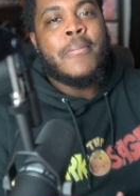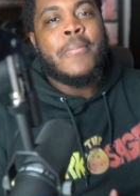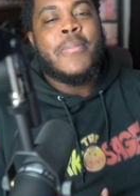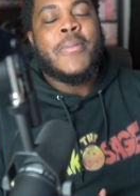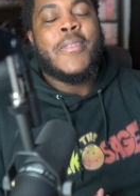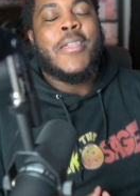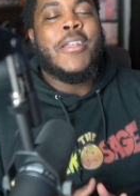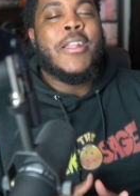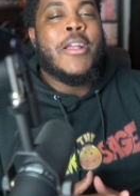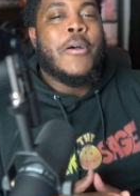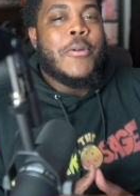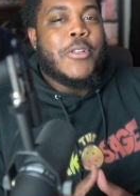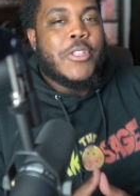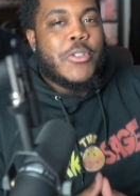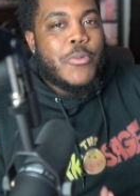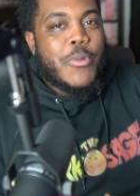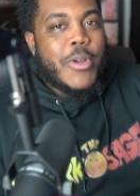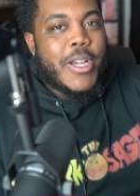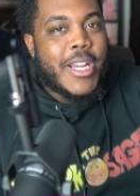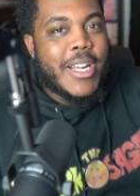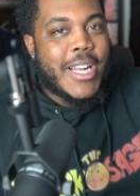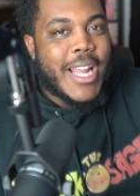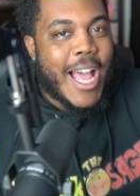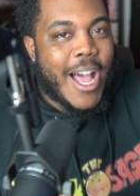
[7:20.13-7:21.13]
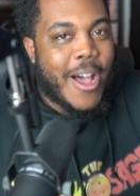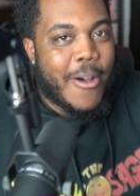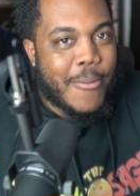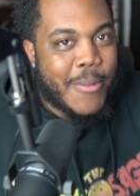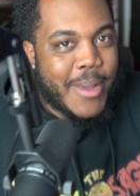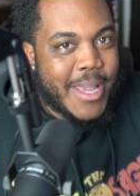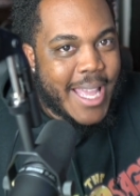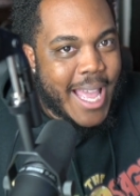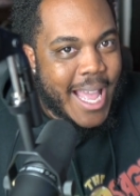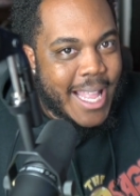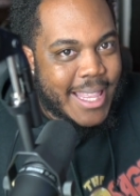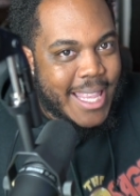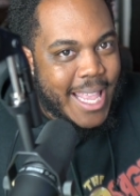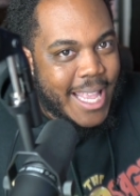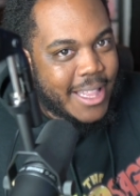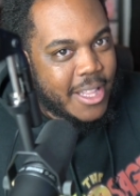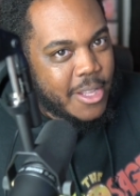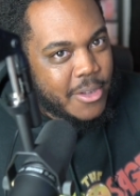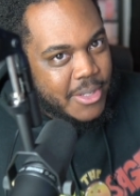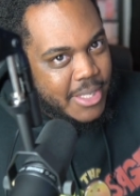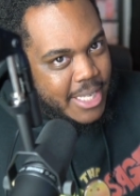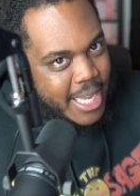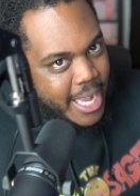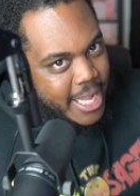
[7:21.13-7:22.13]
you know, it's weird how we got that
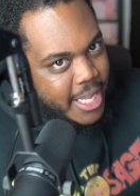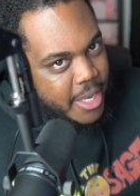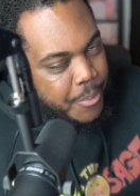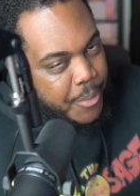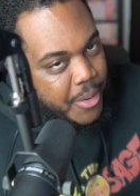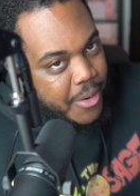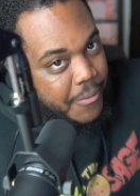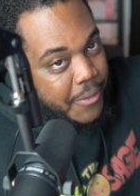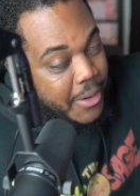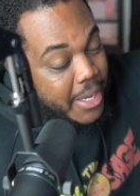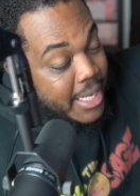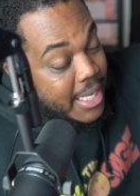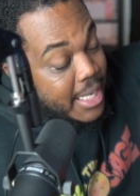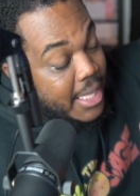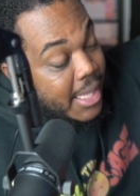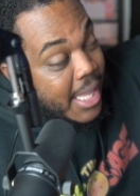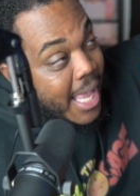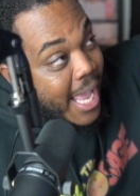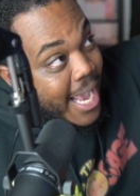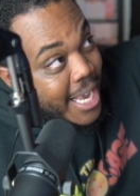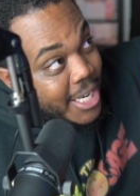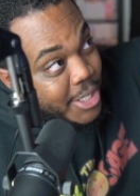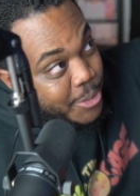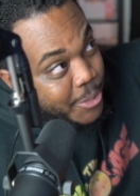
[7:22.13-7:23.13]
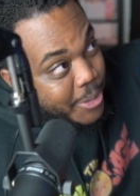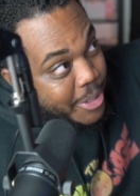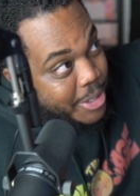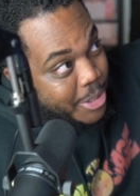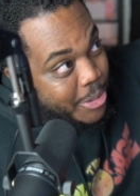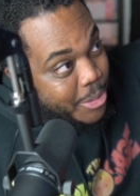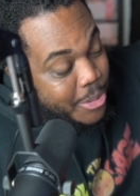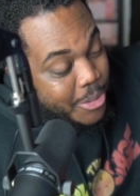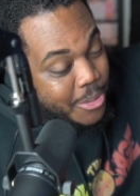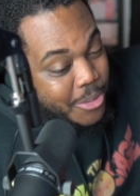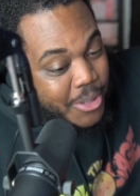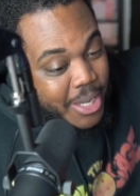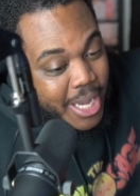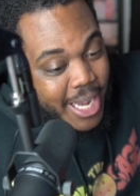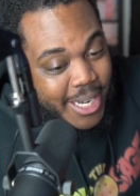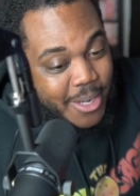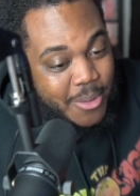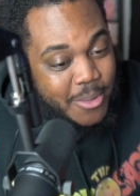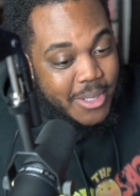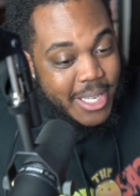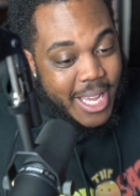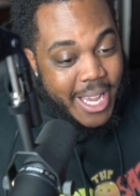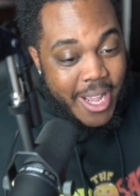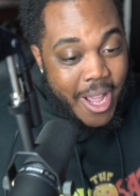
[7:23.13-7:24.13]
little stand debriefing in the last read through, and it
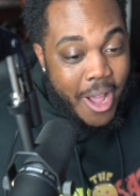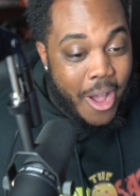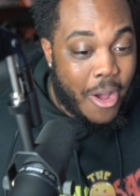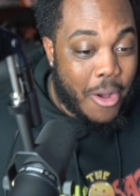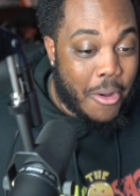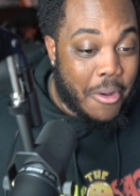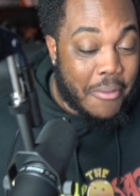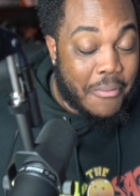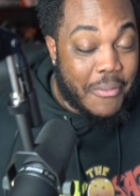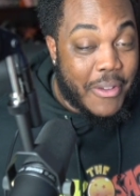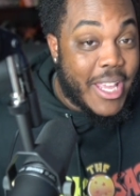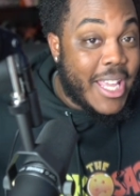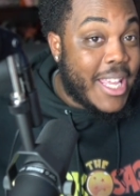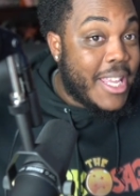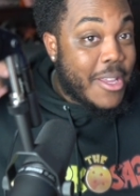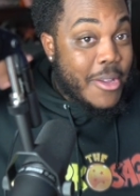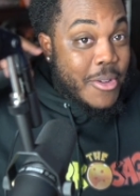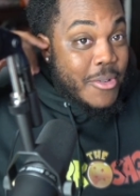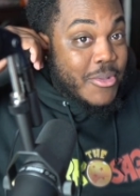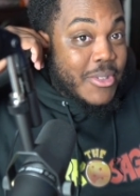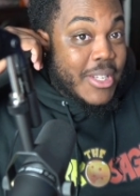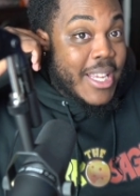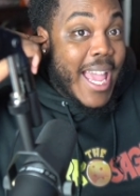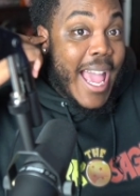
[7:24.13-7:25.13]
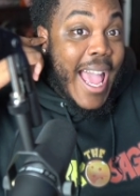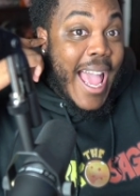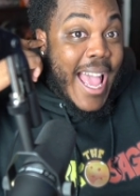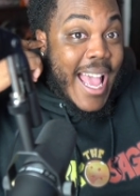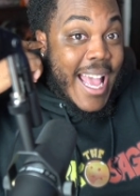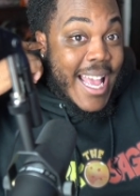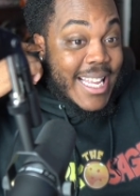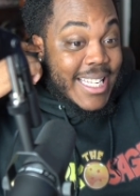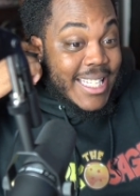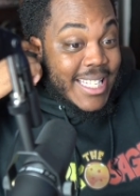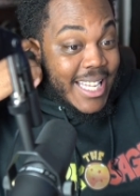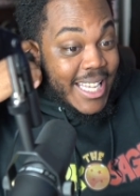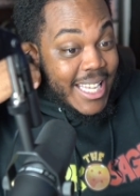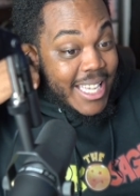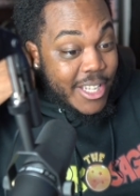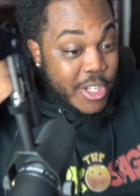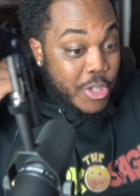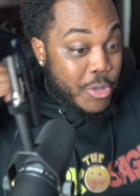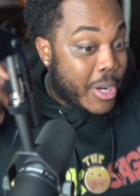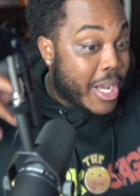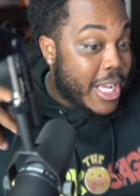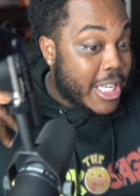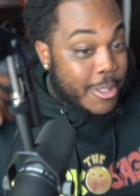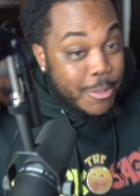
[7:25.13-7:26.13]
was like, oh, if he used gas, he could
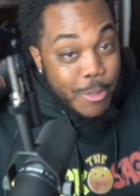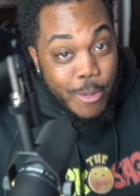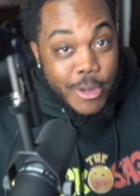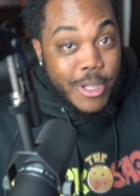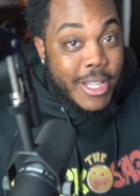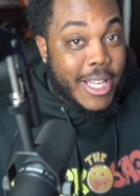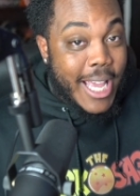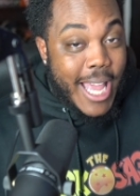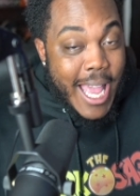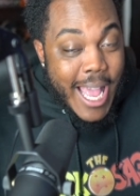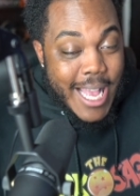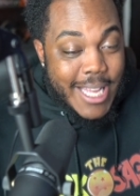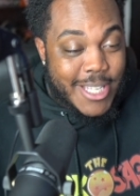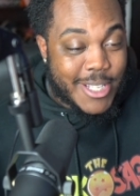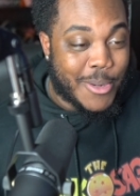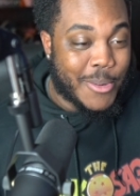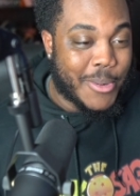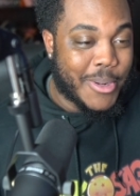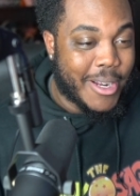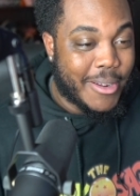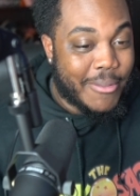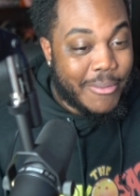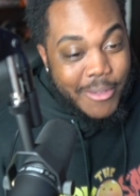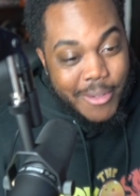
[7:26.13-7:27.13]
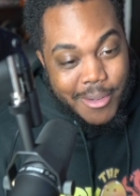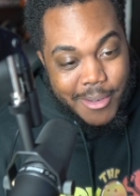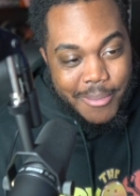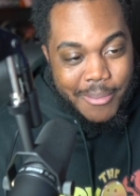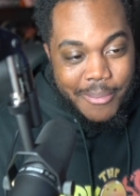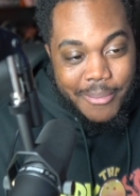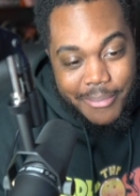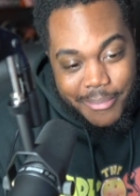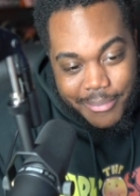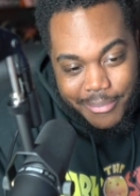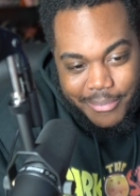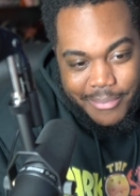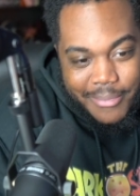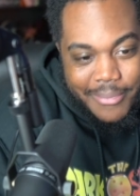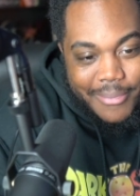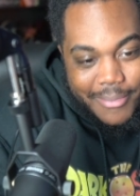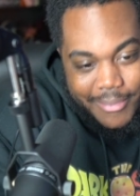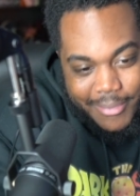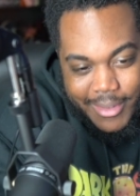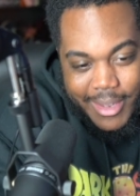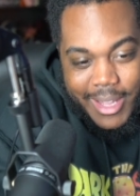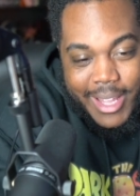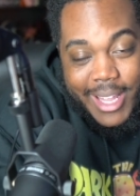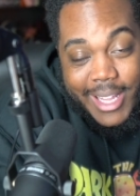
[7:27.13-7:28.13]
transport the gas or whatever.
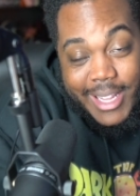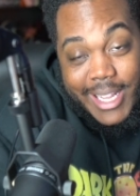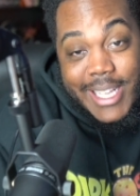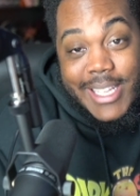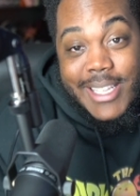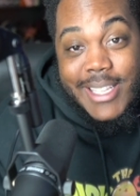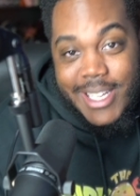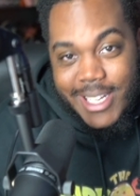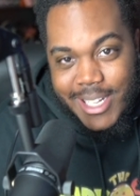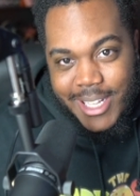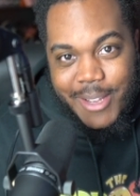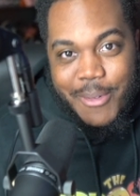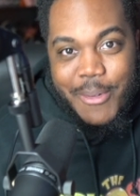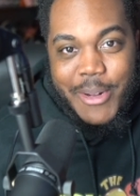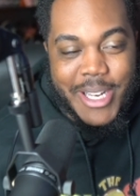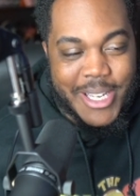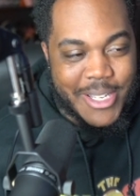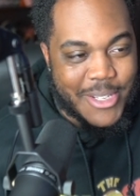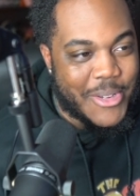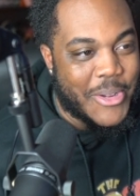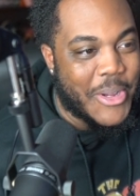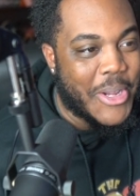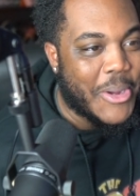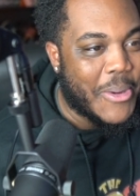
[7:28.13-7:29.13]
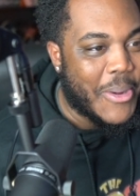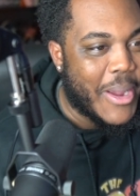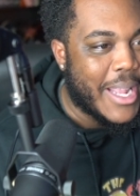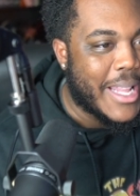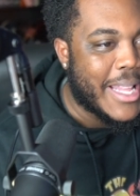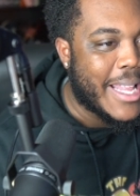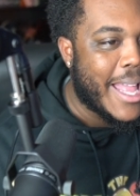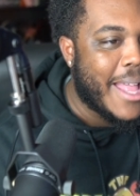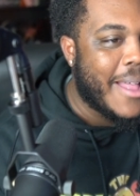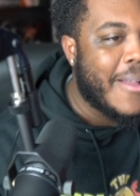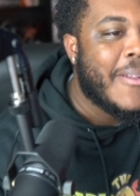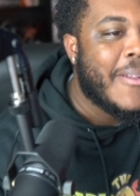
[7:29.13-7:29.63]
That's literally what he's doing right now.